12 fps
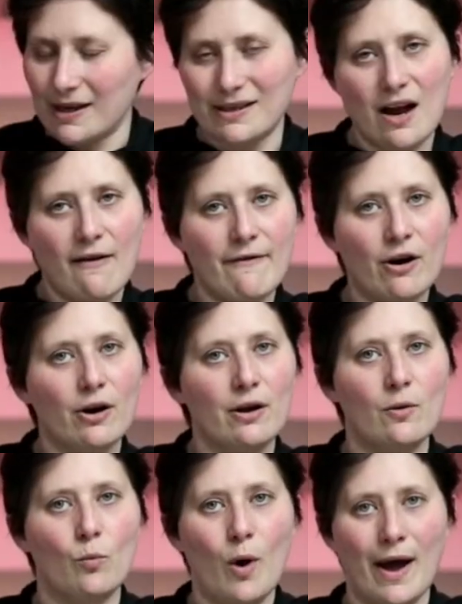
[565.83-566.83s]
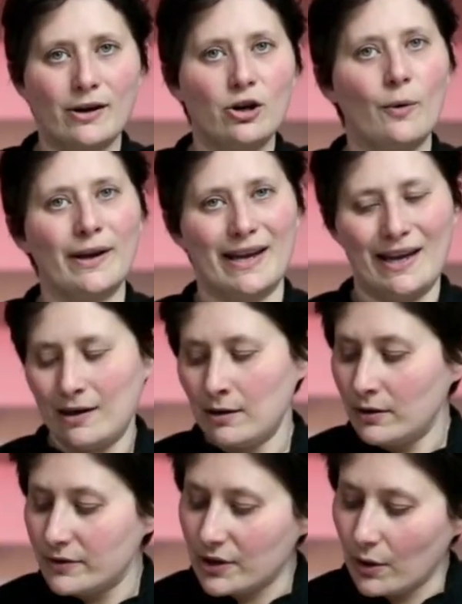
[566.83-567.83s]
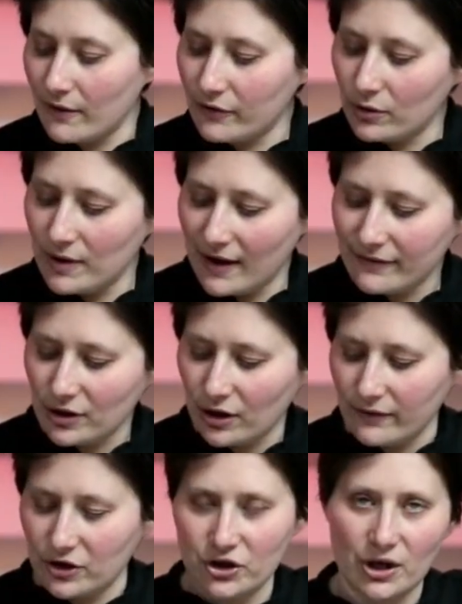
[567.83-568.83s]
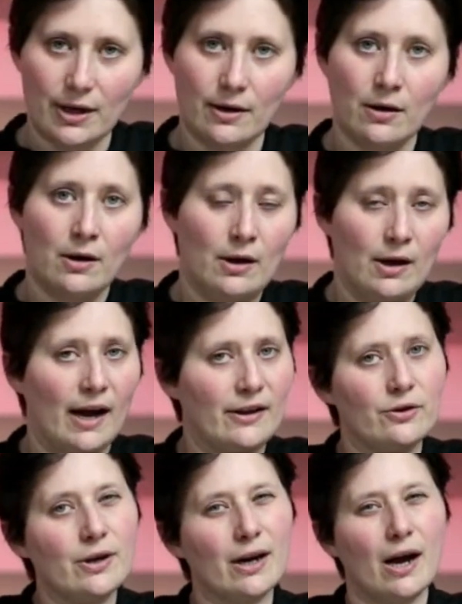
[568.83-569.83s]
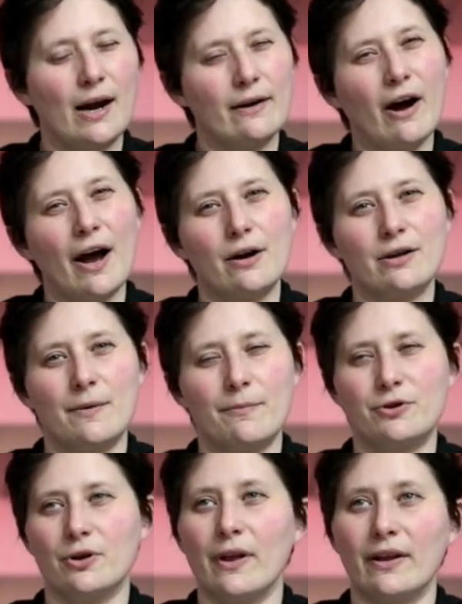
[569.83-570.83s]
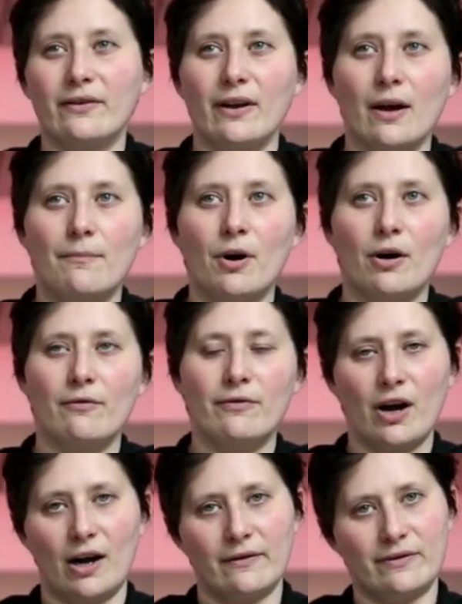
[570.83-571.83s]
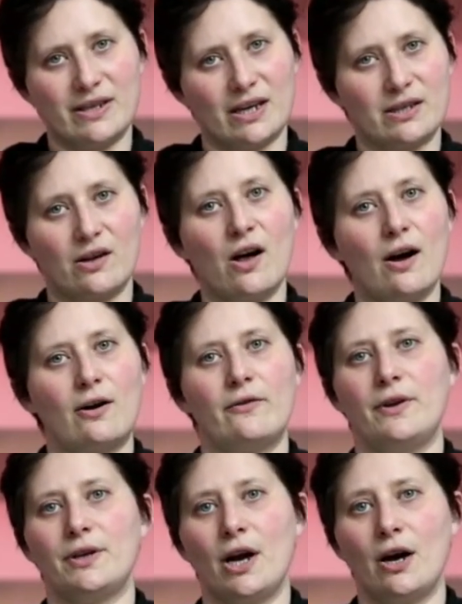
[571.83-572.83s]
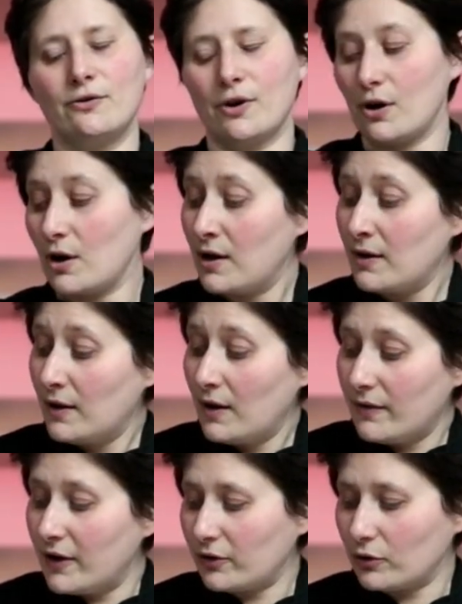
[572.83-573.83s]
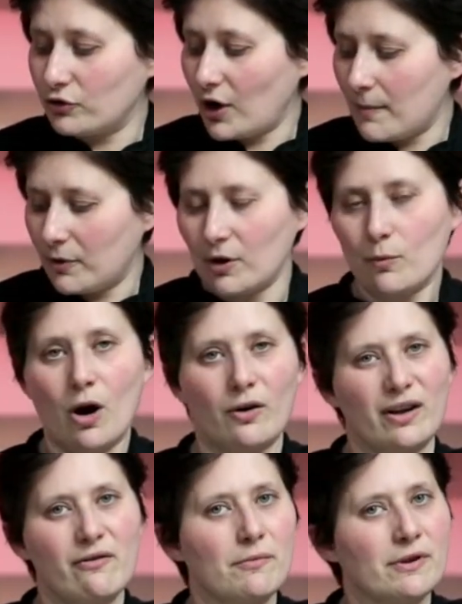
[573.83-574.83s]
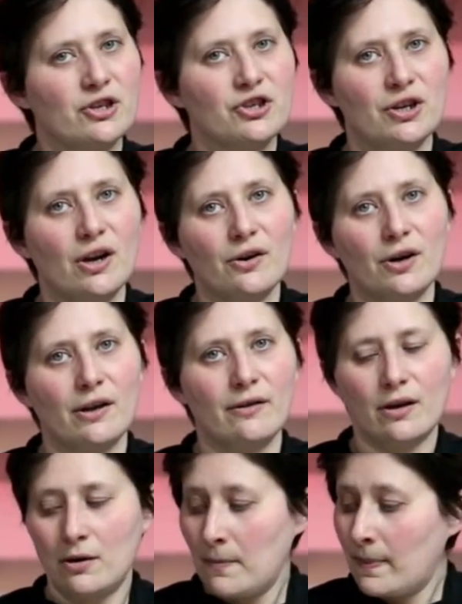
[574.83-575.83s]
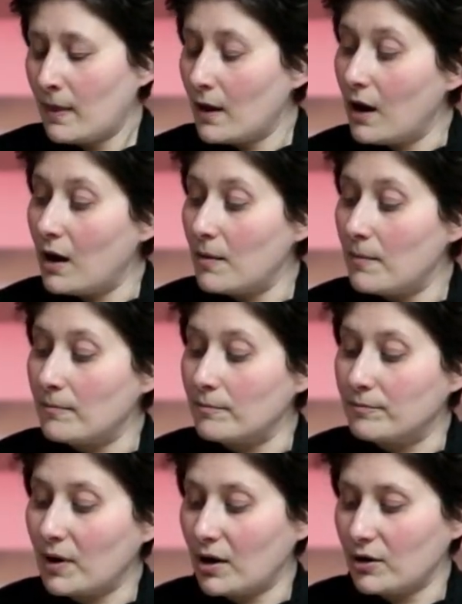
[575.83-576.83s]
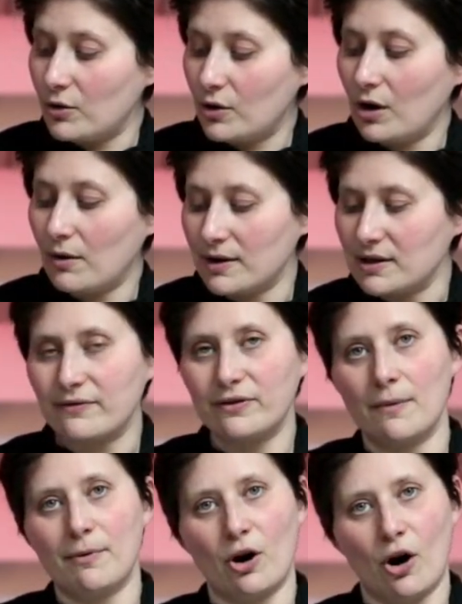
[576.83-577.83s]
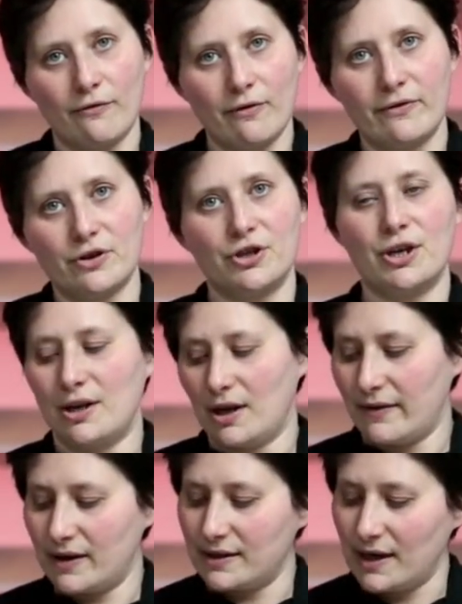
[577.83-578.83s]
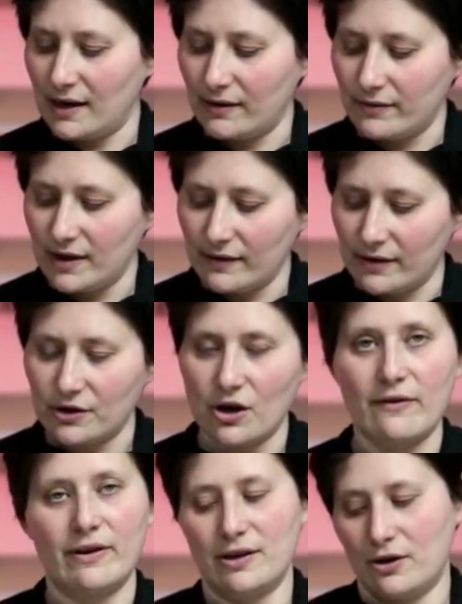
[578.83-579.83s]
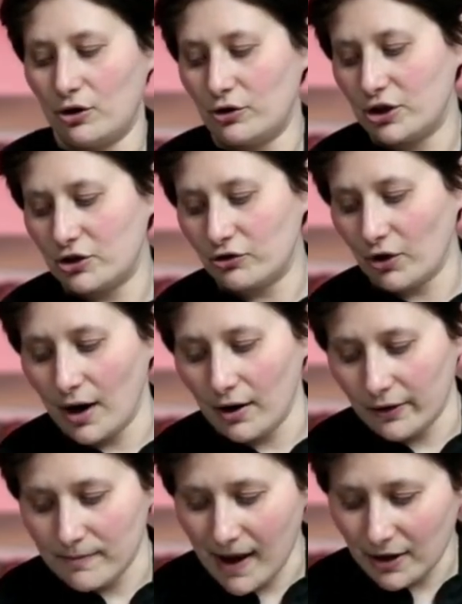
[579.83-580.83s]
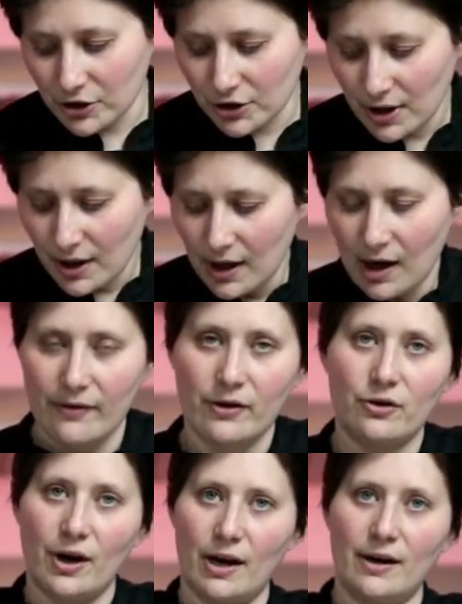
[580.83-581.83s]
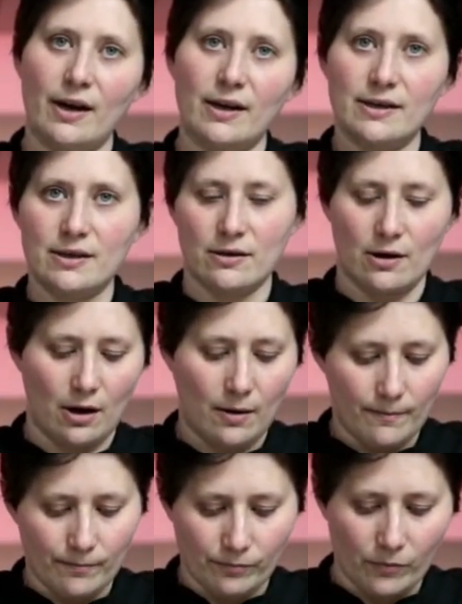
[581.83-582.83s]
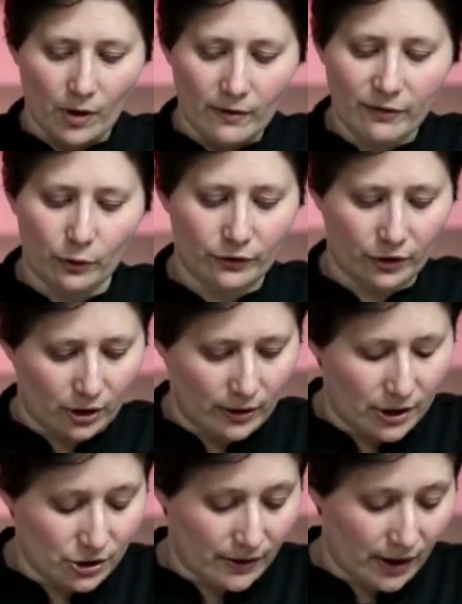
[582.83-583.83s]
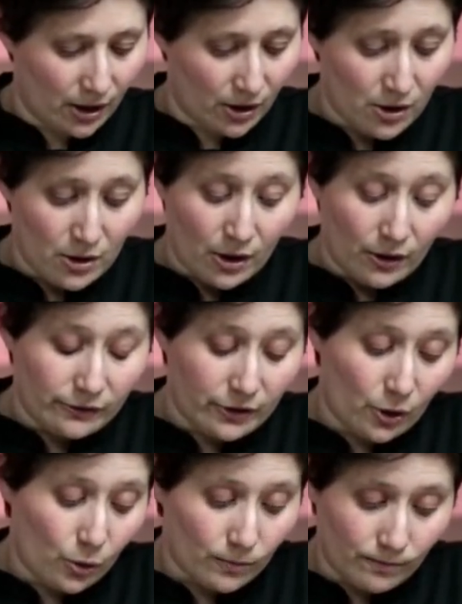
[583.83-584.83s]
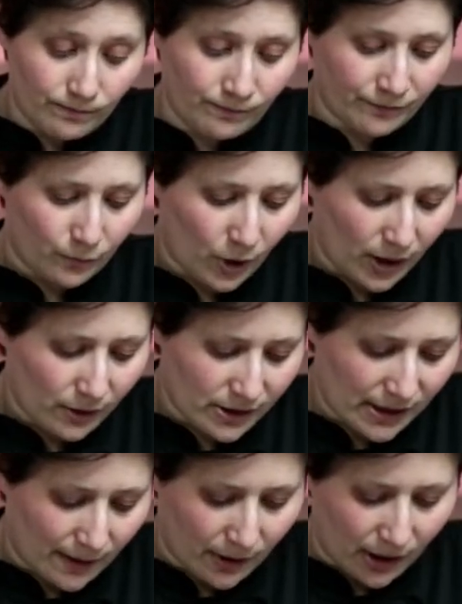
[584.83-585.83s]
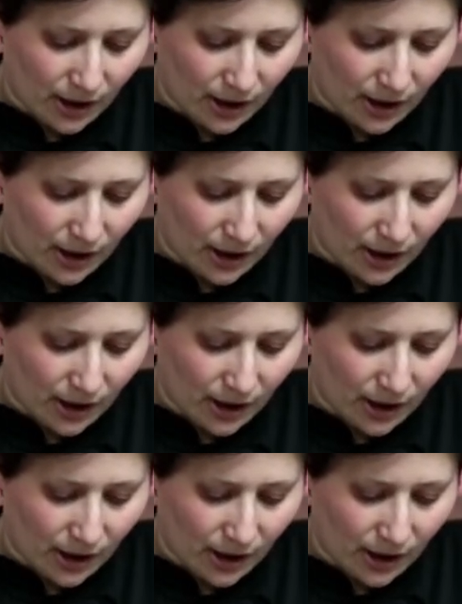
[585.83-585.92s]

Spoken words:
it's not very wet going in. So if you left it on the sheet and you did a kind of higher temperature, let's say above kind of 6 o'clock on the dehydrator, this will dry pretty well even with the sheet underneath it. But you can always flip it off of the sheet and then take this off, and it'll just dry on the mesh, and then you'll get a nice full circulation there. So what it looks like when